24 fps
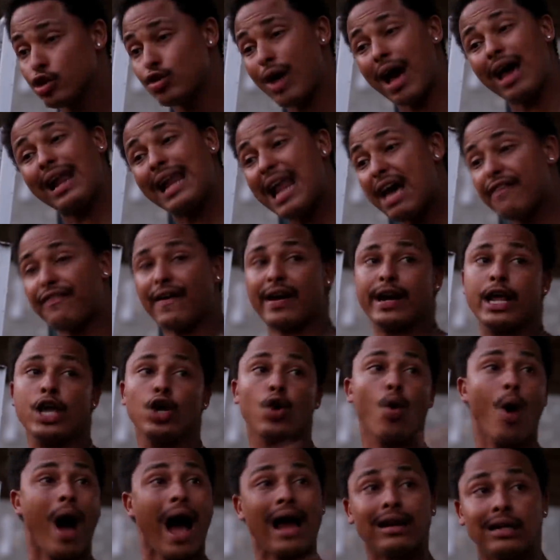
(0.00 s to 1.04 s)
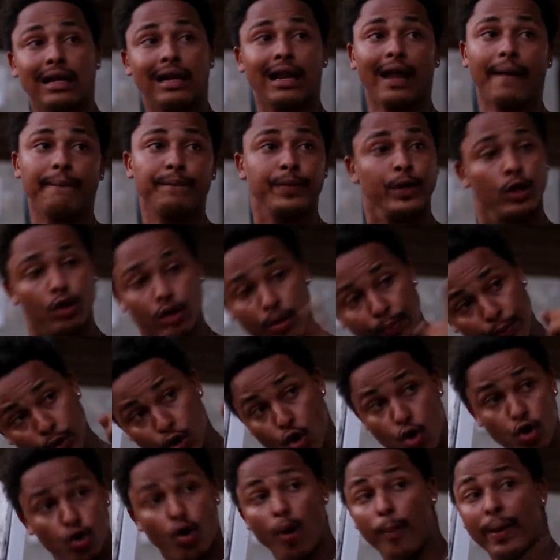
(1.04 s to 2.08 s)
So I left and then you go handle them. Be
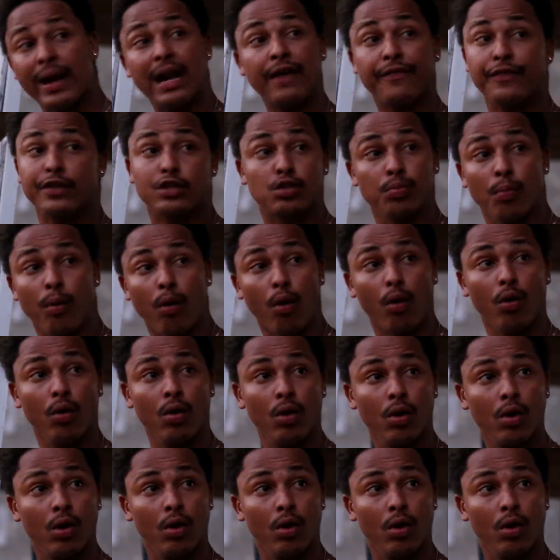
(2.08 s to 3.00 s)
you go benefit more.